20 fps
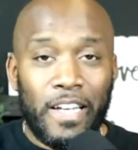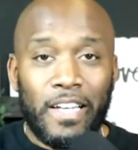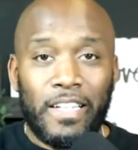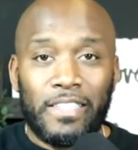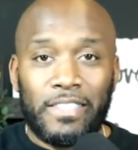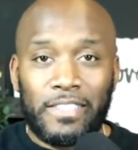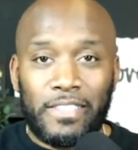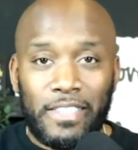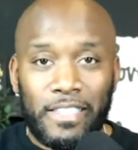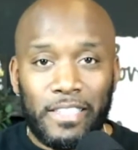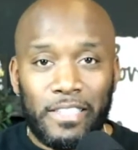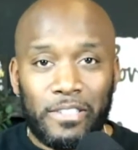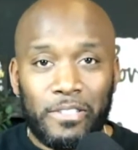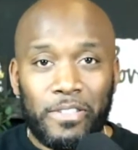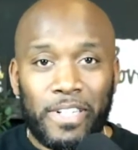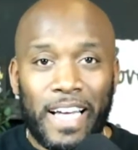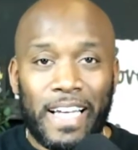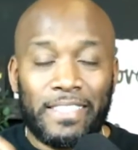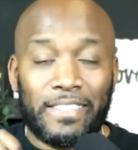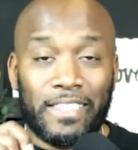still
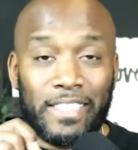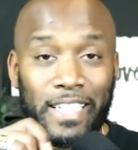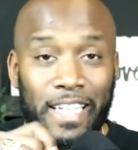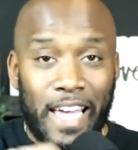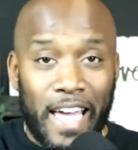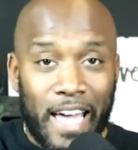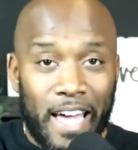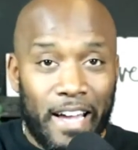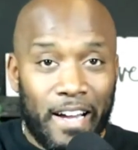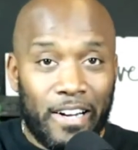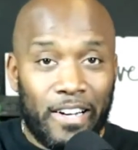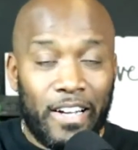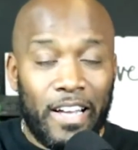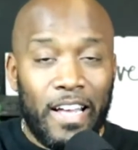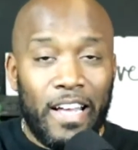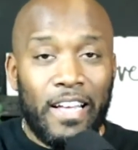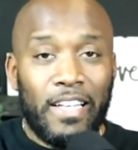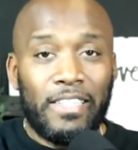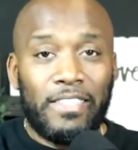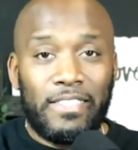has a care,
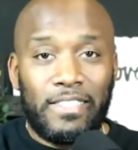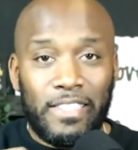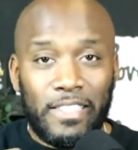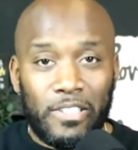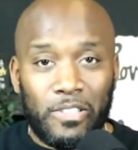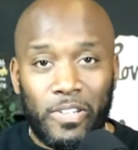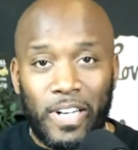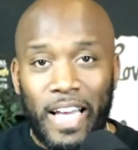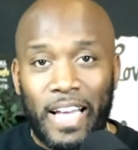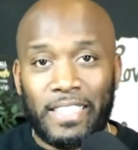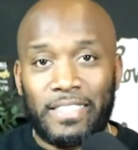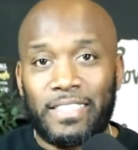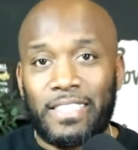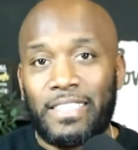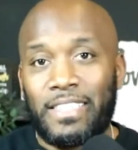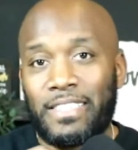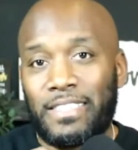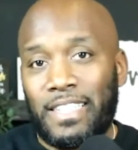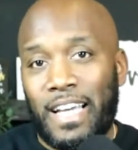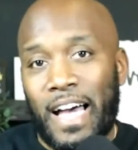still has a
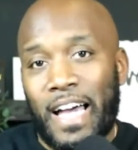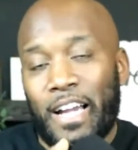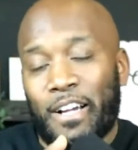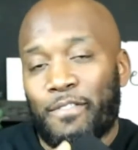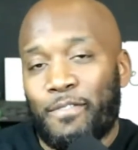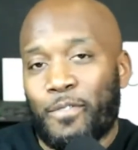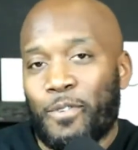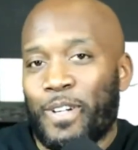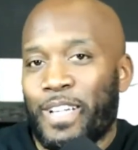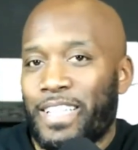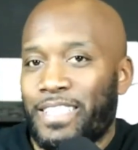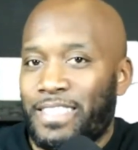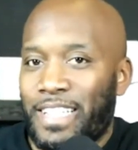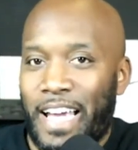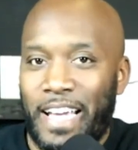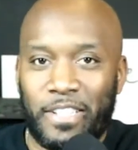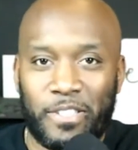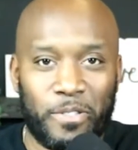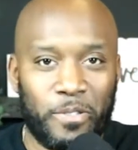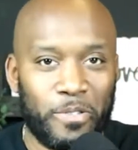desire for his
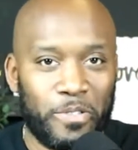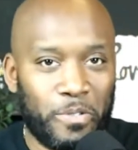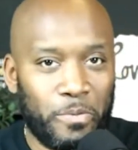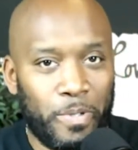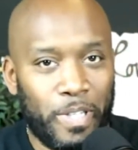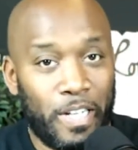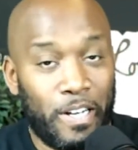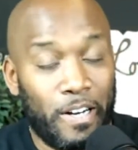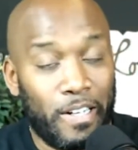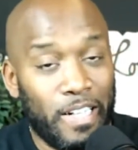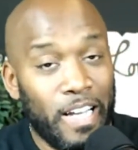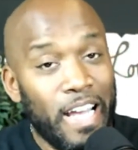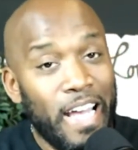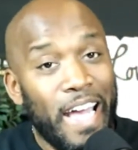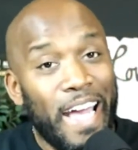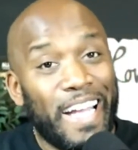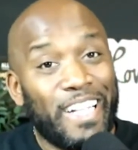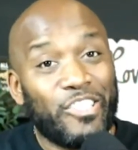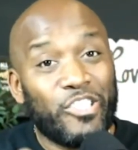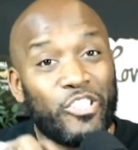high school sweetheart. And